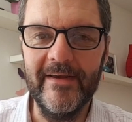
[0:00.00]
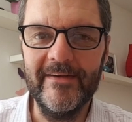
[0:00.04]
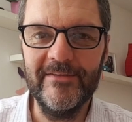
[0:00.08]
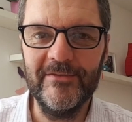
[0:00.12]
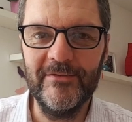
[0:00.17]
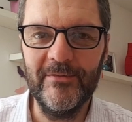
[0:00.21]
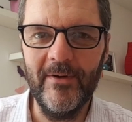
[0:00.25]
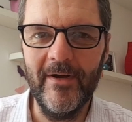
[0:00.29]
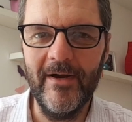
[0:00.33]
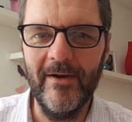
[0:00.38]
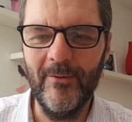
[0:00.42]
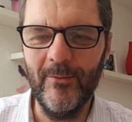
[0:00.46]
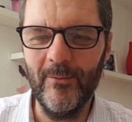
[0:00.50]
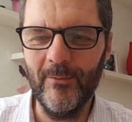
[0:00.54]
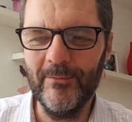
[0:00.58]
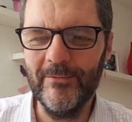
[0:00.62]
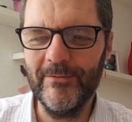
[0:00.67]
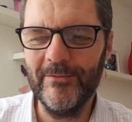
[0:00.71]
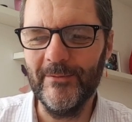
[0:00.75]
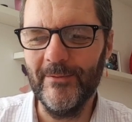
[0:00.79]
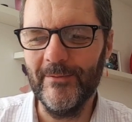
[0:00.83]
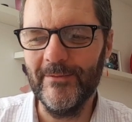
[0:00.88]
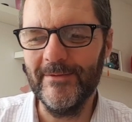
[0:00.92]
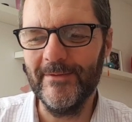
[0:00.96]
extra
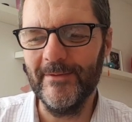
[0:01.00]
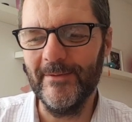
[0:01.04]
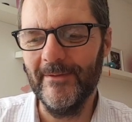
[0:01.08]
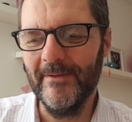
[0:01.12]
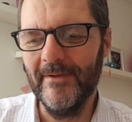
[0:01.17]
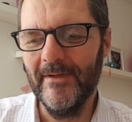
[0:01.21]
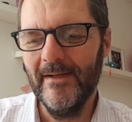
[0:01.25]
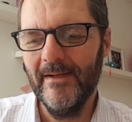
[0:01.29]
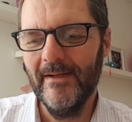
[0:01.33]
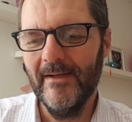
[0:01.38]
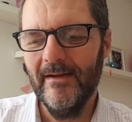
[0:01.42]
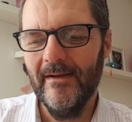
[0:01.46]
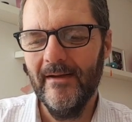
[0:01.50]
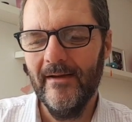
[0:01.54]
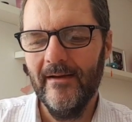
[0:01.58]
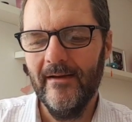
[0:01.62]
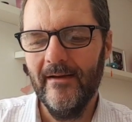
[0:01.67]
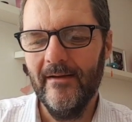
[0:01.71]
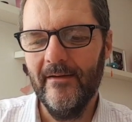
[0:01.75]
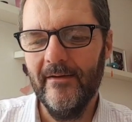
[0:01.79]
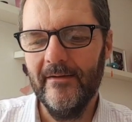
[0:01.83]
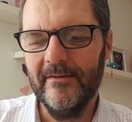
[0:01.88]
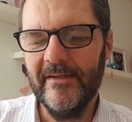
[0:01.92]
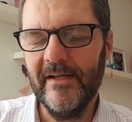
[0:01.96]
also. So.
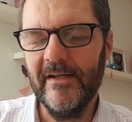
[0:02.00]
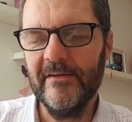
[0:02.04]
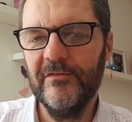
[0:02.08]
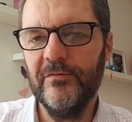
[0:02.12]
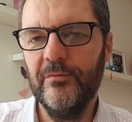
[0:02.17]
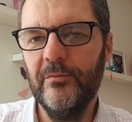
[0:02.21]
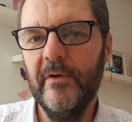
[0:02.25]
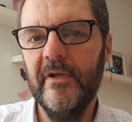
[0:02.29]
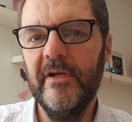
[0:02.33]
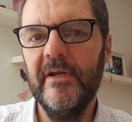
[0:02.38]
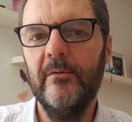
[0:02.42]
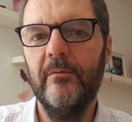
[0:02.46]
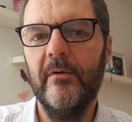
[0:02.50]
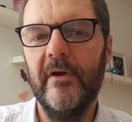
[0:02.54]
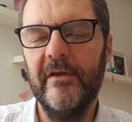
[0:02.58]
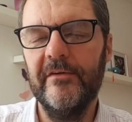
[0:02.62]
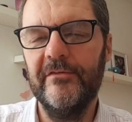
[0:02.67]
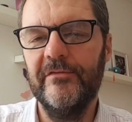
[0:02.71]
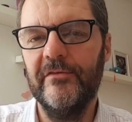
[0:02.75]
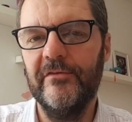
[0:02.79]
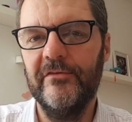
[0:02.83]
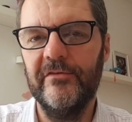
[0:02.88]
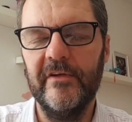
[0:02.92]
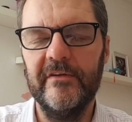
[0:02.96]
Uh, that's really what I
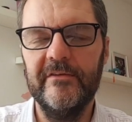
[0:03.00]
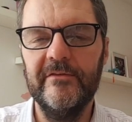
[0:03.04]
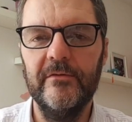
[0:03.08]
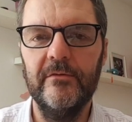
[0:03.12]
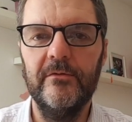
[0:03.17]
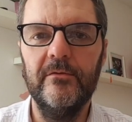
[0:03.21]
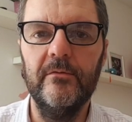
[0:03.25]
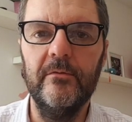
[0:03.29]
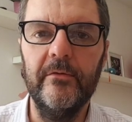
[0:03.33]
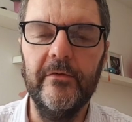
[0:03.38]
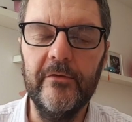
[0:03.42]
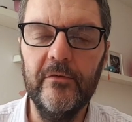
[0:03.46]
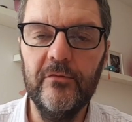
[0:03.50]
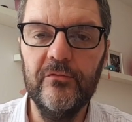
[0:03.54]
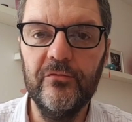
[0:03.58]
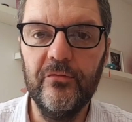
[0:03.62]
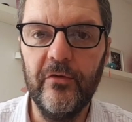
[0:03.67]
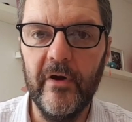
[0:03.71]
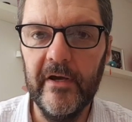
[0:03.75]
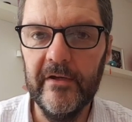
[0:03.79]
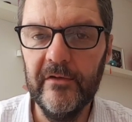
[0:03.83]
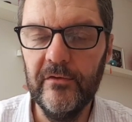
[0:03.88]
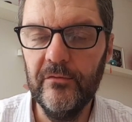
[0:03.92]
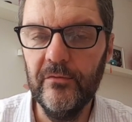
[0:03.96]
suggest you do. You
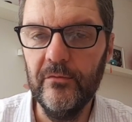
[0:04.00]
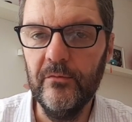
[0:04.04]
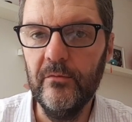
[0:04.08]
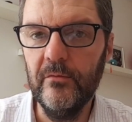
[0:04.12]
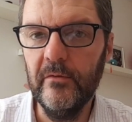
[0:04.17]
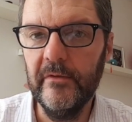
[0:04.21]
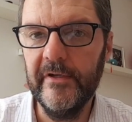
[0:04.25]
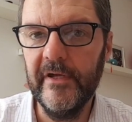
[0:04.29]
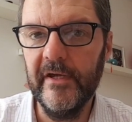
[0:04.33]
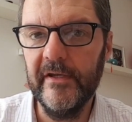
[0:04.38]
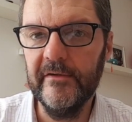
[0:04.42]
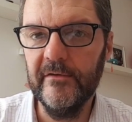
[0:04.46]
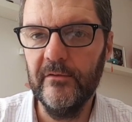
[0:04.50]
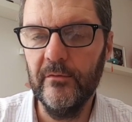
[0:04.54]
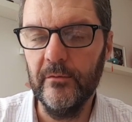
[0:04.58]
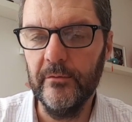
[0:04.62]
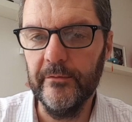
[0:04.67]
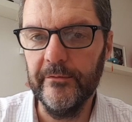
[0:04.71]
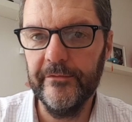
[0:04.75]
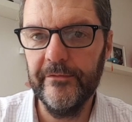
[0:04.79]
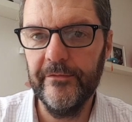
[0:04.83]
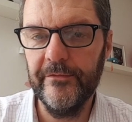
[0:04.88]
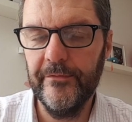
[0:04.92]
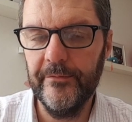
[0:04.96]
try to get
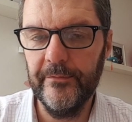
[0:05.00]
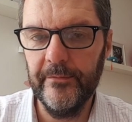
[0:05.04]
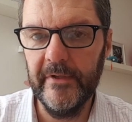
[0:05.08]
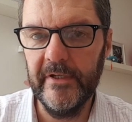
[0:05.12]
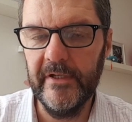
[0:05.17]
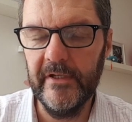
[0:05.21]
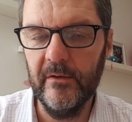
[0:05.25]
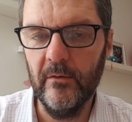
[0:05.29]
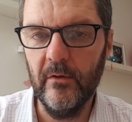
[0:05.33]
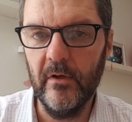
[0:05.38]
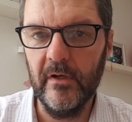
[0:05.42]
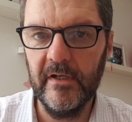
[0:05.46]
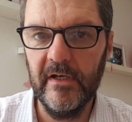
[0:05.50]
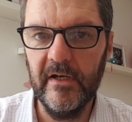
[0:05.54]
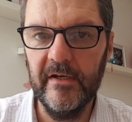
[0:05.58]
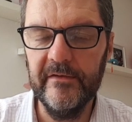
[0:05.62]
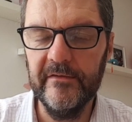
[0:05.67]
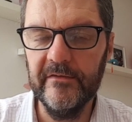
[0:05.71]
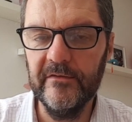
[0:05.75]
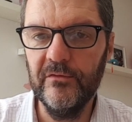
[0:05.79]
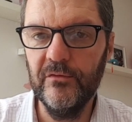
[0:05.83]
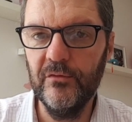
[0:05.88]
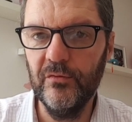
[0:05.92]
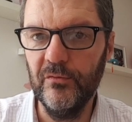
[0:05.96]
those three, or at
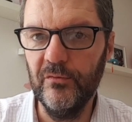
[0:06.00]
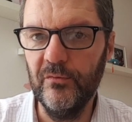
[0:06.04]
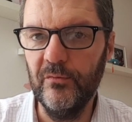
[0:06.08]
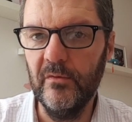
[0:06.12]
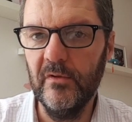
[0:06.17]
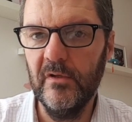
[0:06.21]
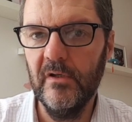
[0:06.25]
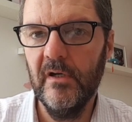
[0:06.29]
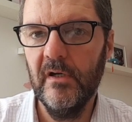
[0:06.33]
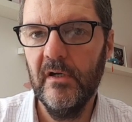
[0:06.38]
least two,